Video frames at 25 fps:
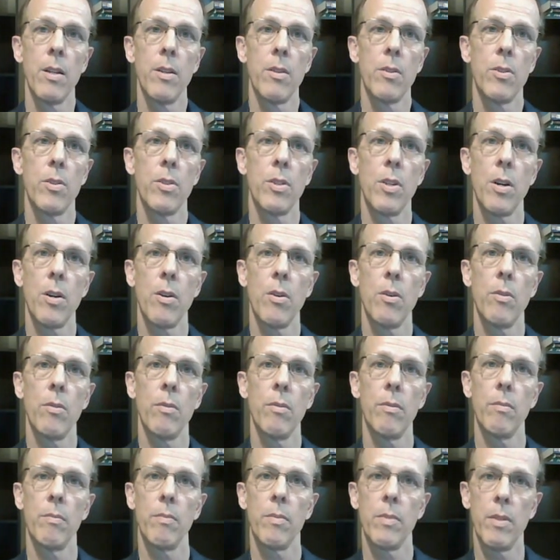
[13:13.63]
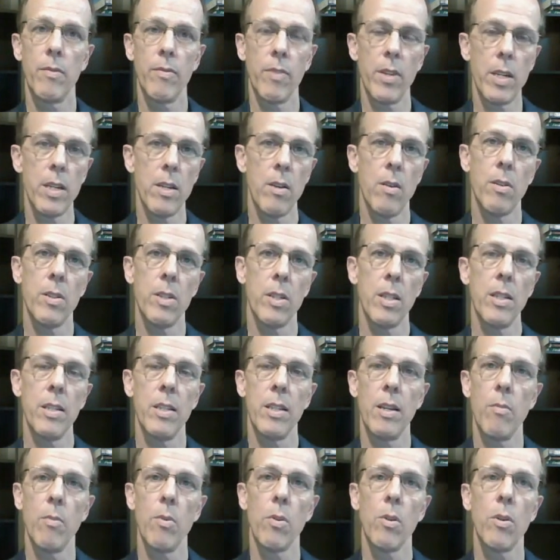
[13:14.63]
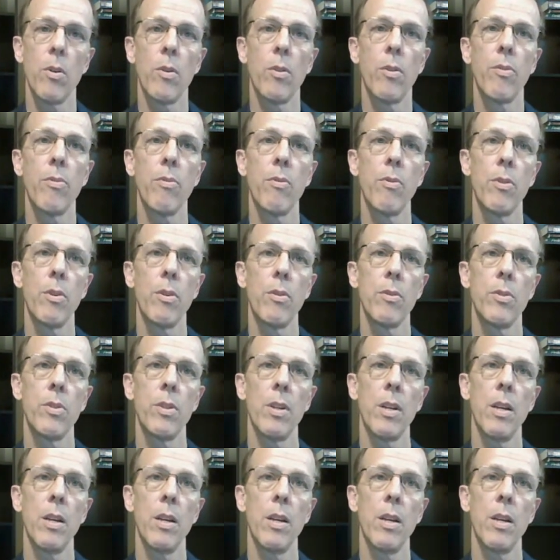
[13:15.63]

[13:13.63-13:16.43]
So the video, as I said, will go through those.